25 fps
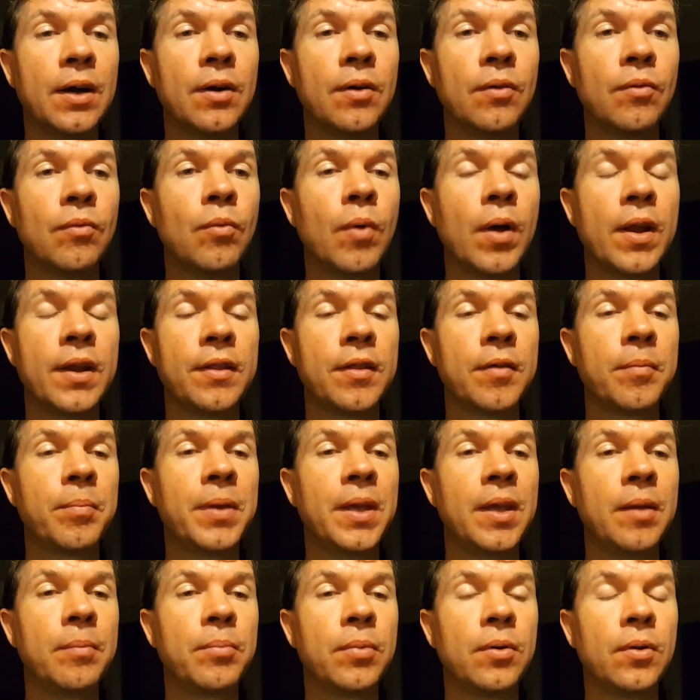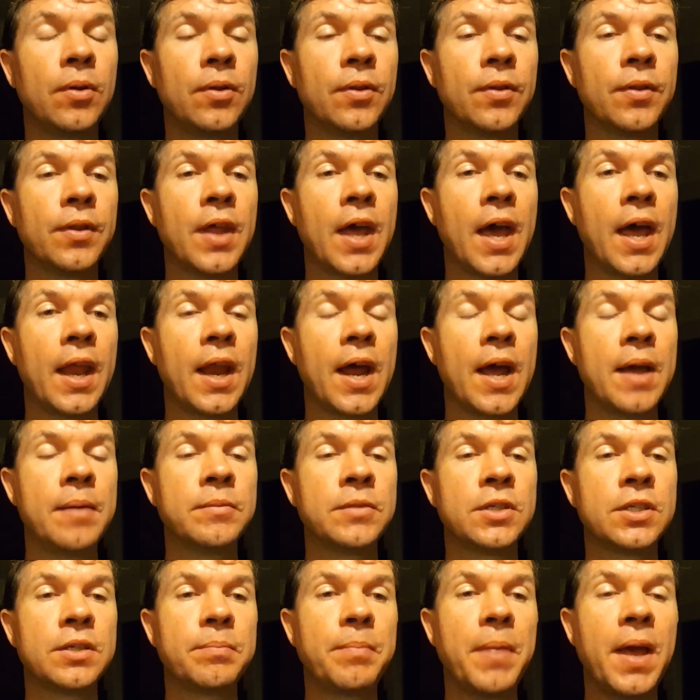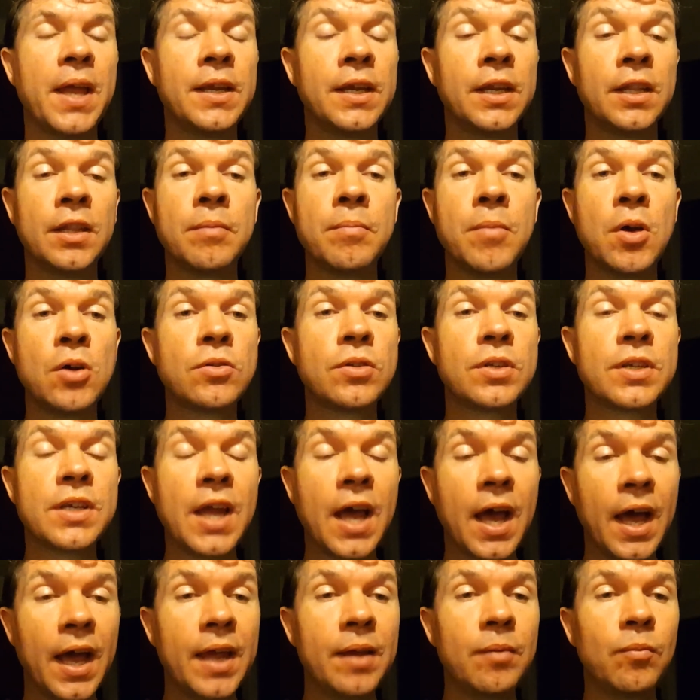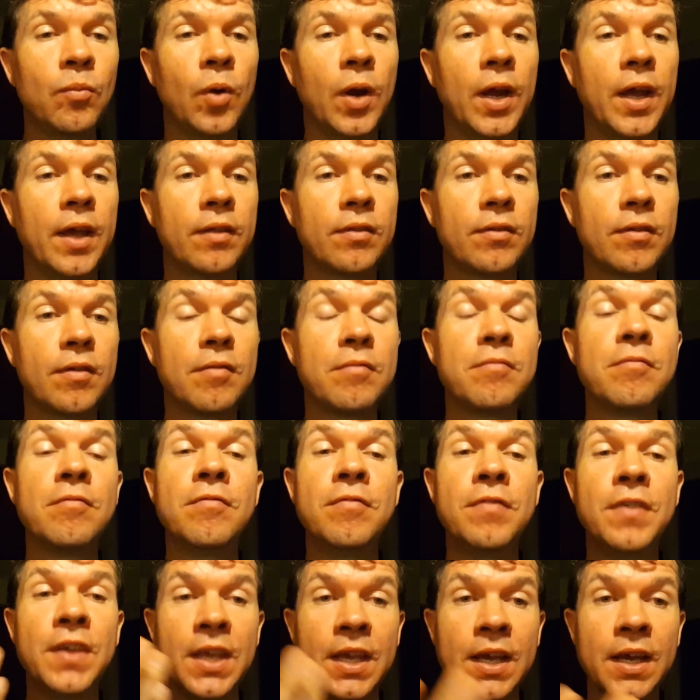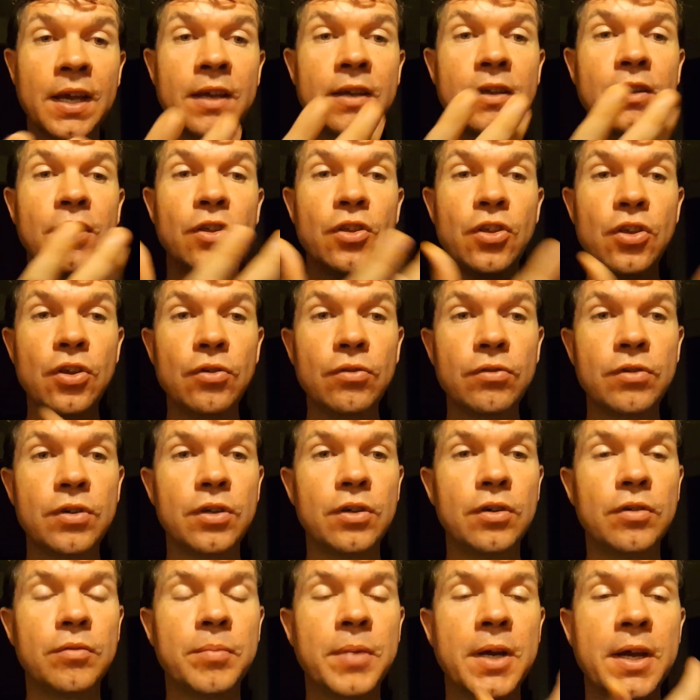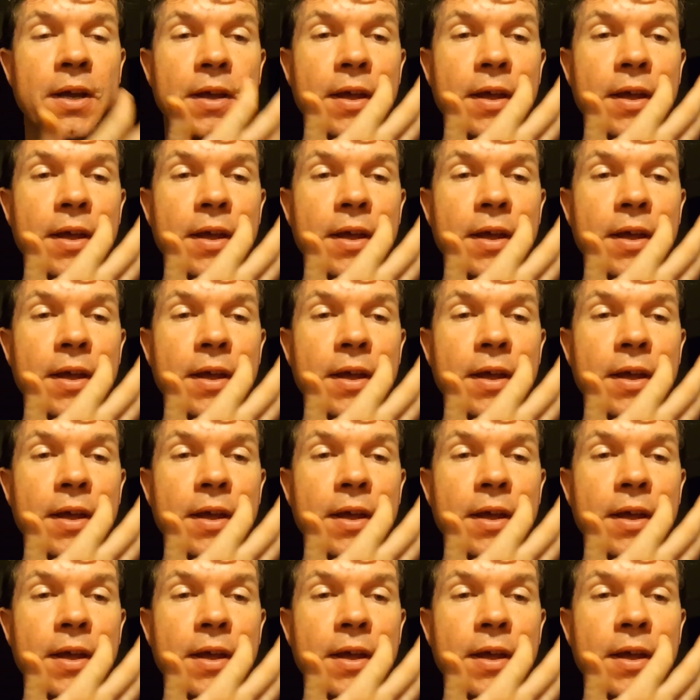one of the people that I'm spending the most time with via YouTube.